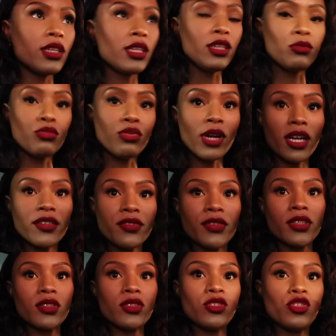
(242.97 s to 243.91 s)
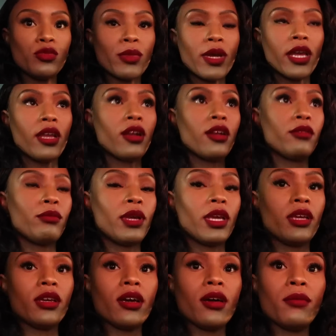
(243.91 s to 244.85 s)
eat breakfast, do my hair and
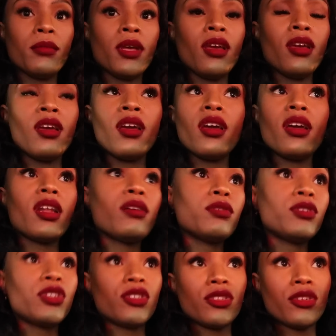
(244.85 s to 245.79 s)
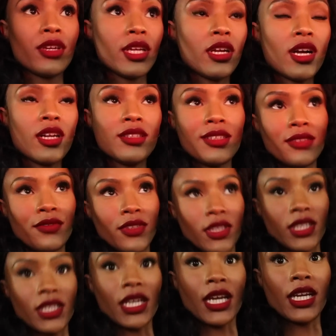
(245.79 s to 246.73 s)
makeup, and I would just create content for
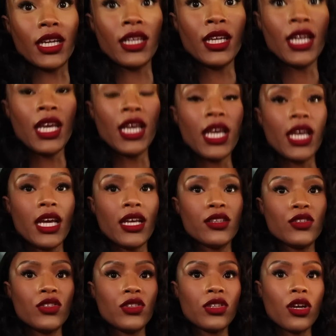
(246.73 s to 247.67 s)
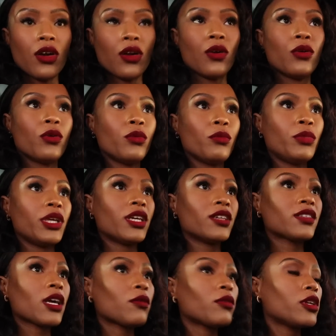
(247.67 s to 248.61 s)
the day. And so
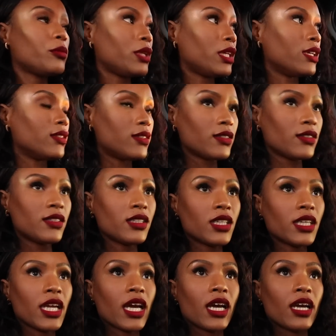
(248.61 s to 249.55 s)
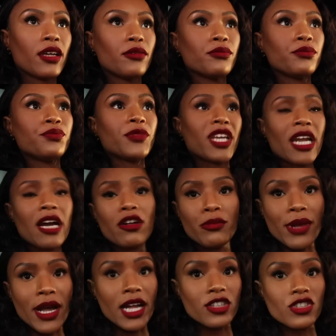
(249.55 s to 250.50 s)
because I want to be consistent again, and I
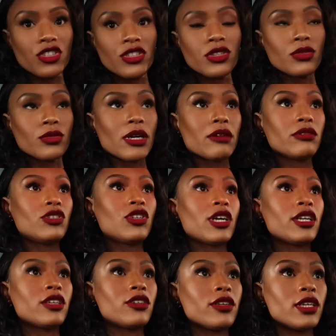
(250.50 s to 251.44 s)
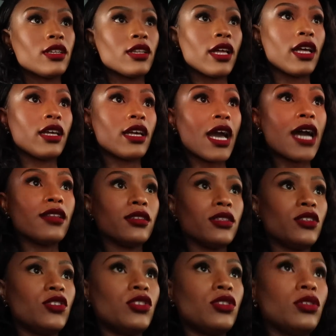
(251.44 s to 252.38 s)
would batch too, I would try to create like at
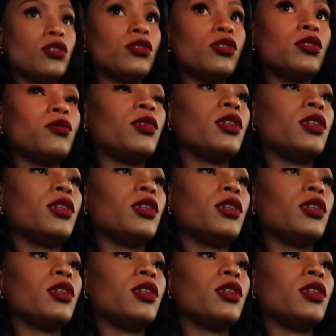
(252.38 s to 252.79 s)
least two YouTube